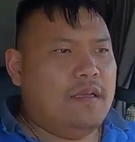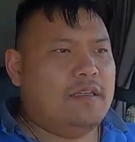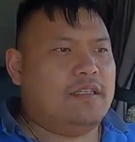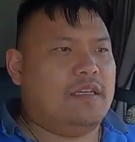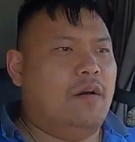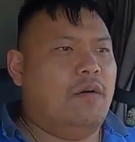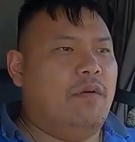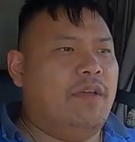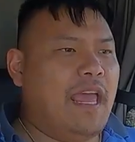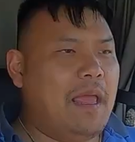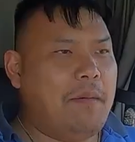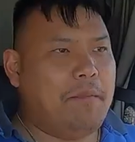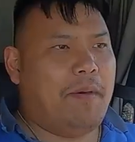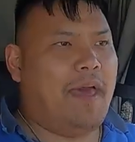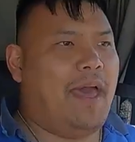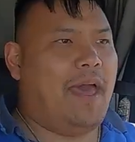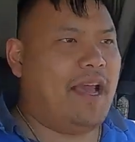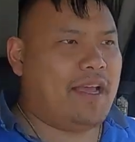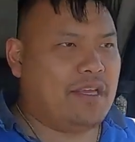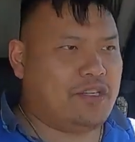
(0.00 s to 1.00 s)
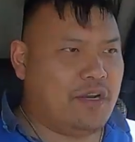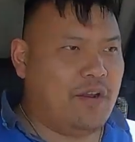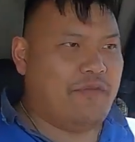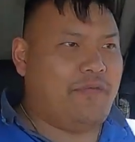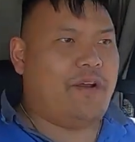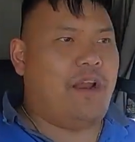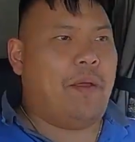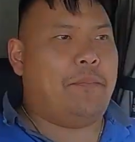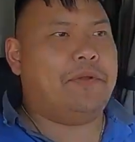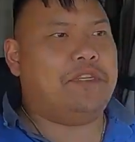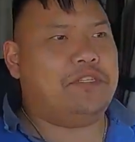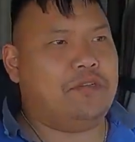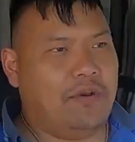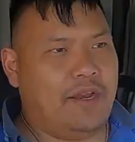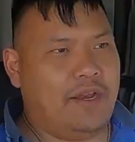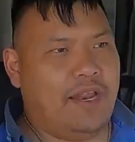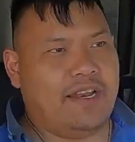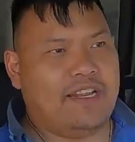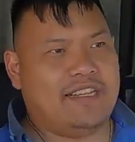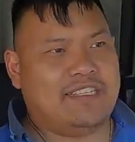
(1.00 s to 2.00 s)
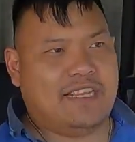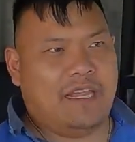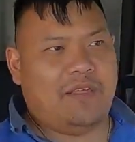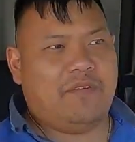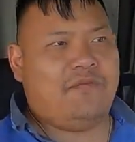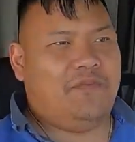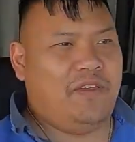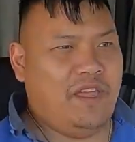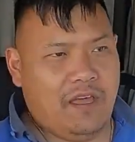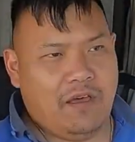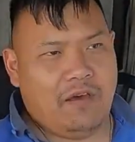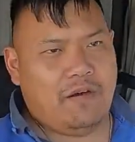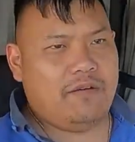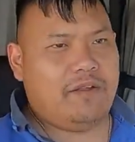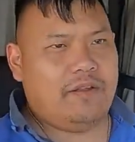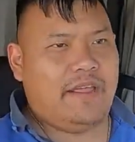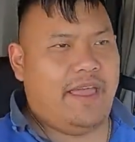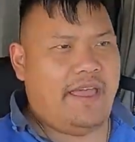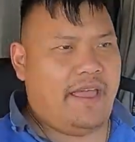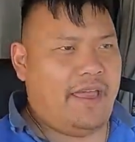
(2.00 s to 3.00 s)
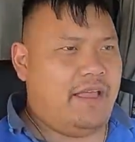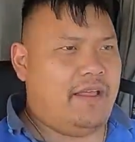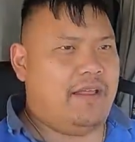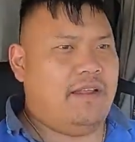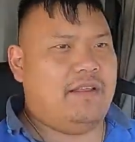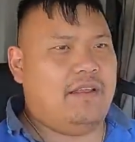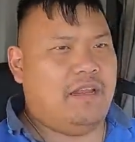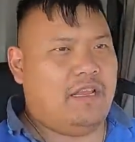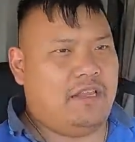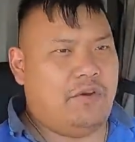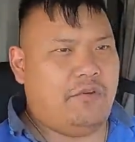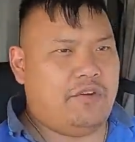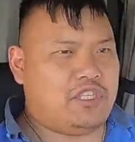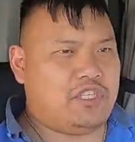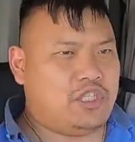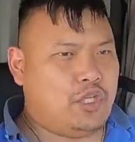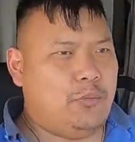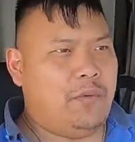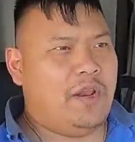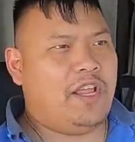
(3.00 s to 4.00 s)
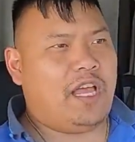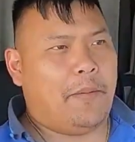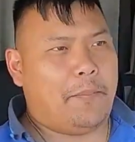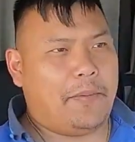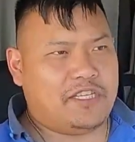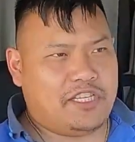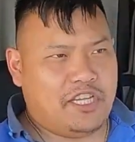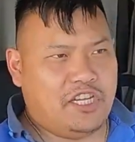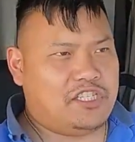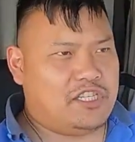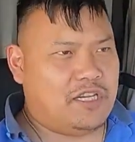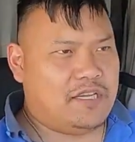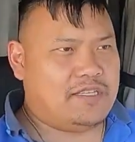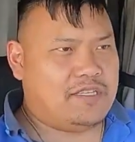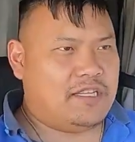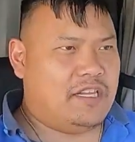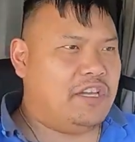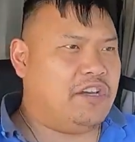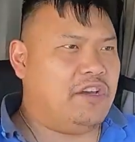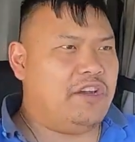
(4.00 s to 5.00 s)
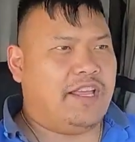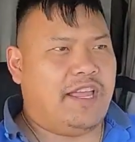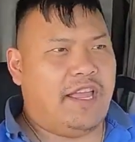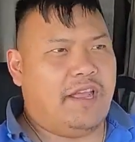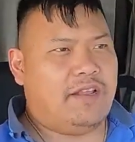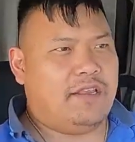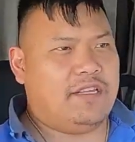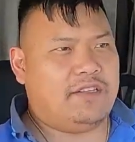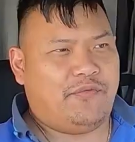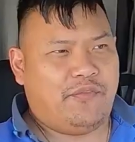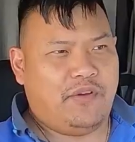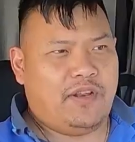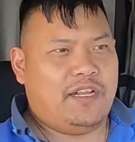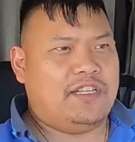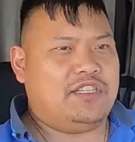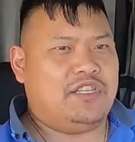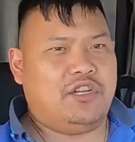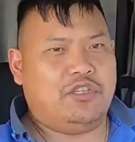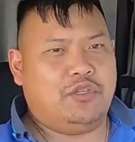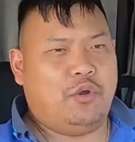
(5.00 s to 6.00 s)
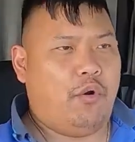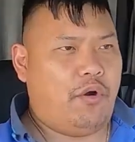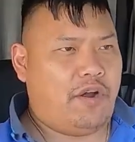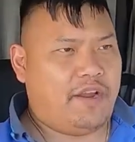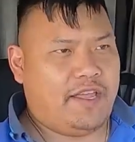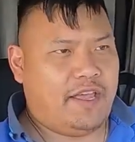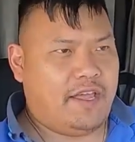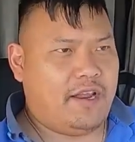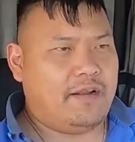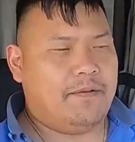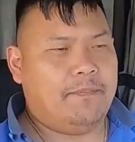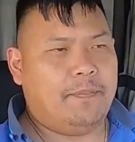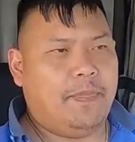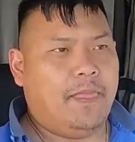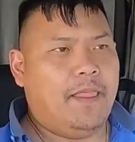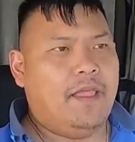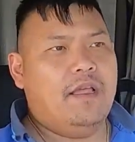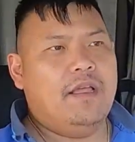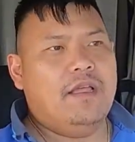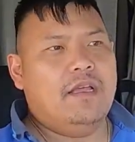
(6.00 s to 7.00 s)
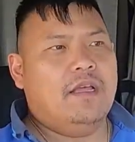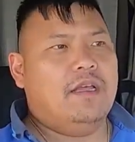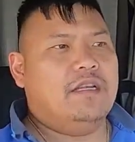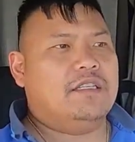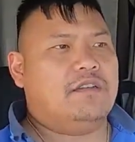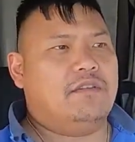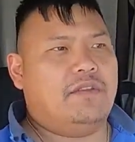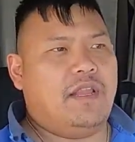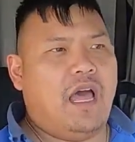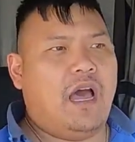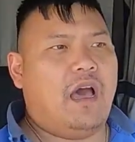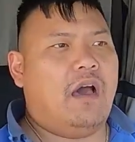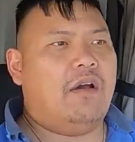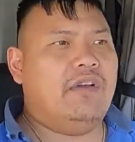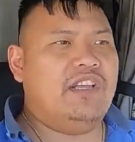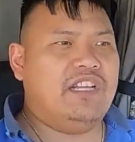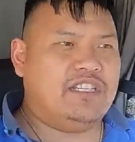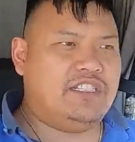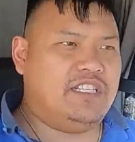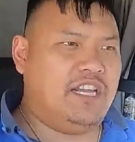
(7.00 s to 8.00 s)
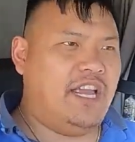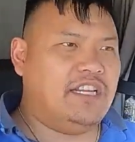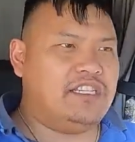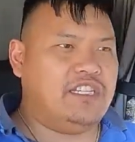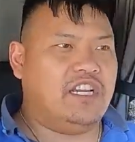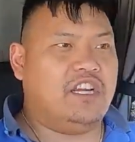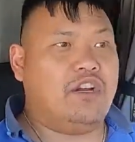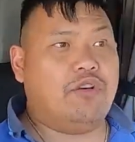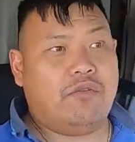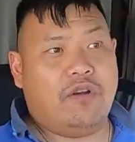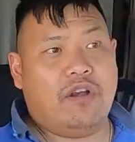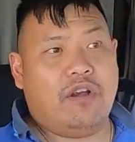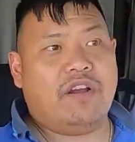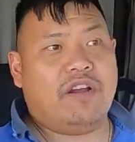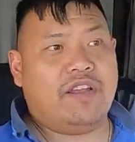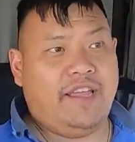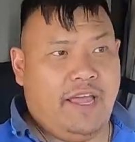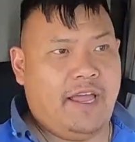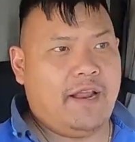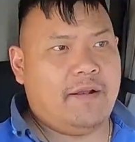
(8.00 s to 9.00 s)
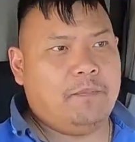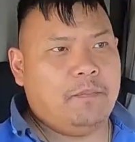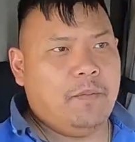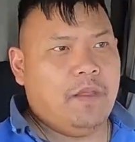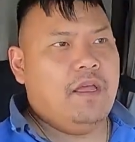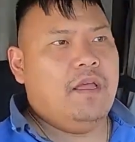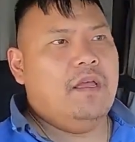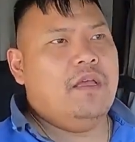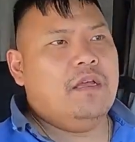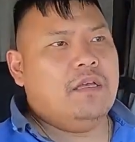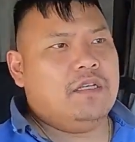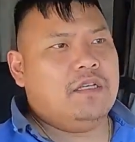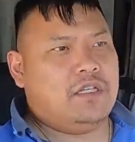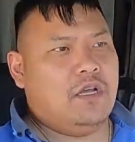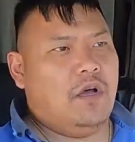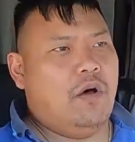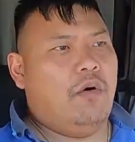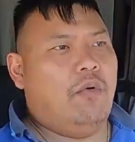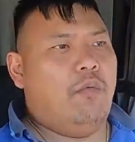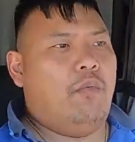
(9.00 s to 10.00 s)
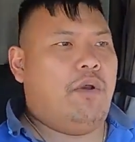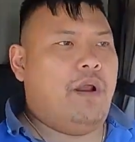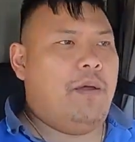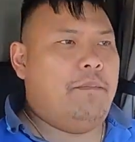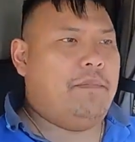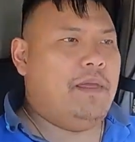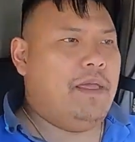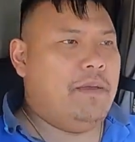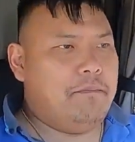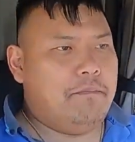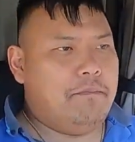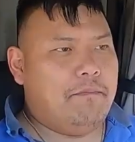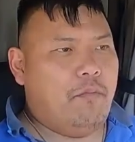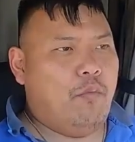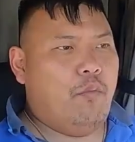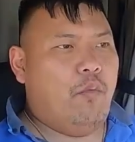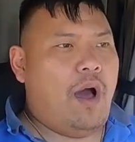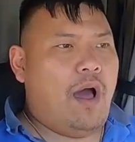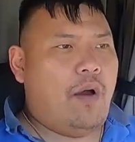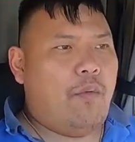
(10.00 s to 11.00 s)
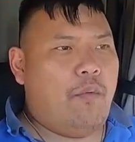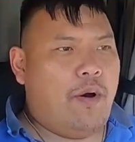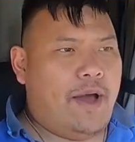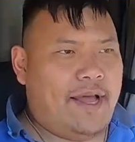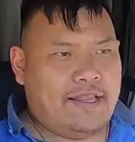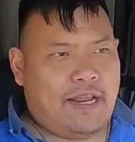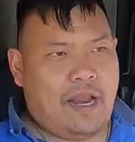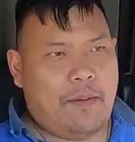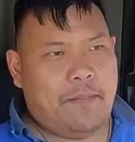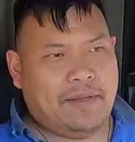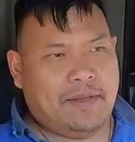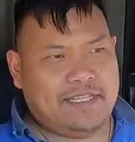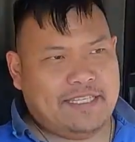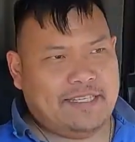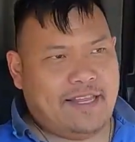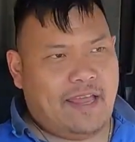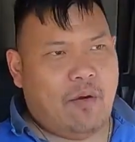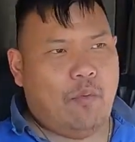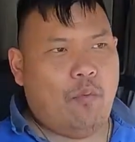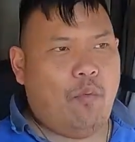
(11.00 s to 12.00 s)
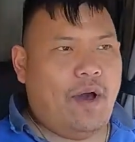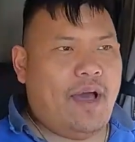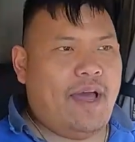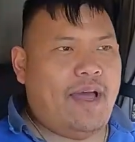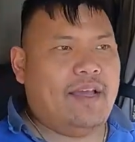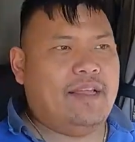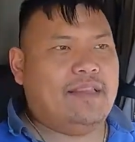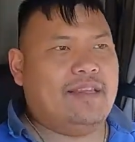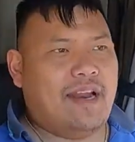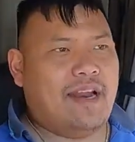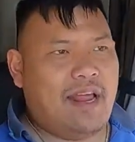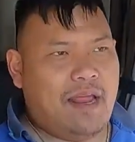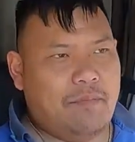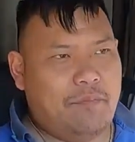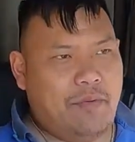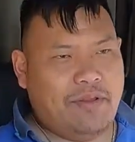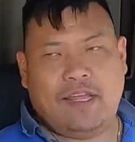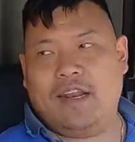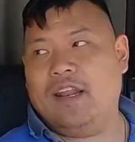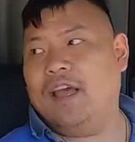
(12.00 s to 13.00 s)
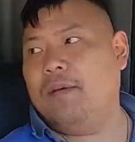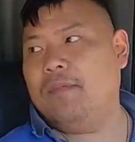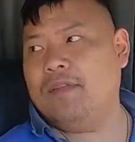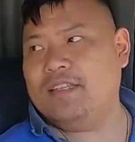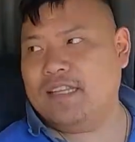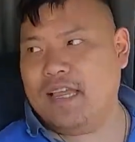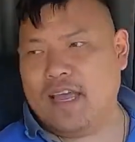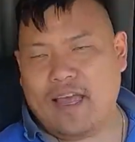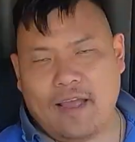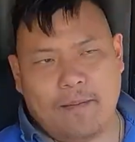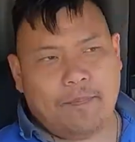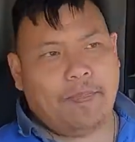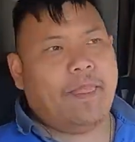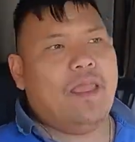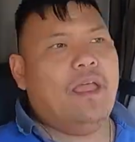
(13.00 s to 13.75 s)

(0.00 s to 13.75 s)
So he came back and tried to find opportunity in the same field, and there was too many competitions and he couldn't get his foot into the door again. So now he's changing career again. So what I mean, why did I mention that? Why did I bring that up? Is that